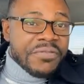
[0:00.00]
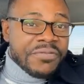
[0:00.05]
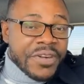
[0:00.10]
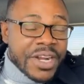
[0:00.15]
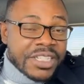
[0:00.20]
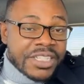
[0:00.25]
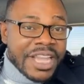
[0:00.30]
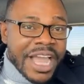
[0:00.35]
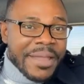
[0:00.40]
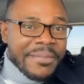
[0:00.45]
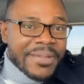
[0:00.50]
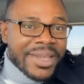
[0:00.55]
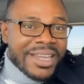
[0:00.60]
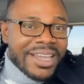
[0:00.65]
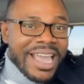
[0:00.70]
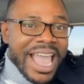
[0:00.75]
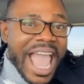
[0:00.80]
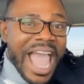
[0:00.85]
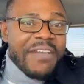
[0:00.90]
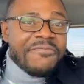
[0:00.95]
the, first time
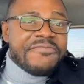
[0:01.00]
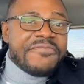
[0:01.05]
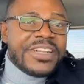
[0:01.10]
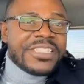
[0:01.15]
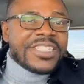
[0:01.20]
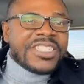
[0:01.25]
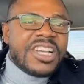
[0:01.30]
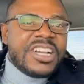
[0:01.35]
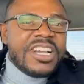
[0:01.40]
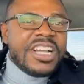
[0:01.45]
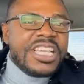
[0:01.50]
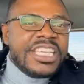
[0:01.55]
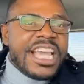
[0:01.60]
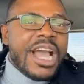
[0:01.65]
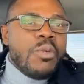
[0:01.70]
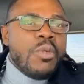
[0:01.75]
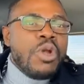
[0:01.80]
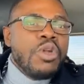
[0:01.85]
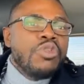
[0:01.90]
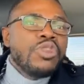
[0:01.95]
every single
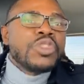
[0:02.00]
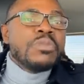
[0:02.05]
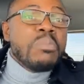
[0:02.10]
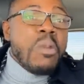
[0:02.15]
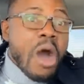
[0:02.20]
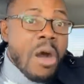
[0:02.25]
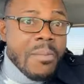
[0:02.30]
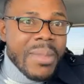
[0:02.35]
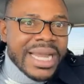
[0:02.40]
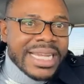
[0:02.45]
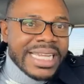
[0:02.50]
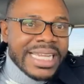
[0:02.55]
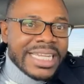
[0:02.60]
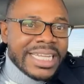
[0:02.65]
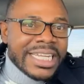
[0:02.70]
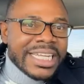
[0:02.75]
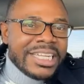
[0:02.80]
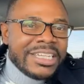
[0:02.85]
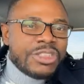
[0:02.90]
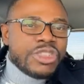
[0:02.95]
year we lose more money